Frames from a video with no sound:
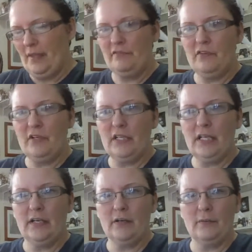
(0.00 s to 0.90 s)
If you can
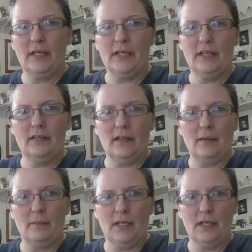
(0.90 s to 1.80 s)
hear me,
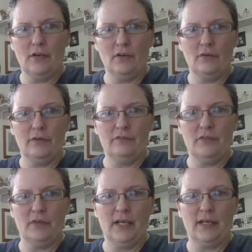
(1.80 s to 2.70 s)
let me know. If
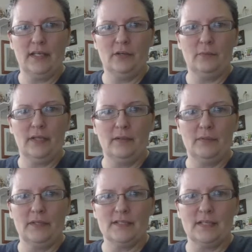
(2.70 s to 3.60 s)
you can't hear me,
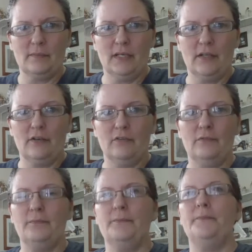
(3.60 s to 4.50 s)
please let me know.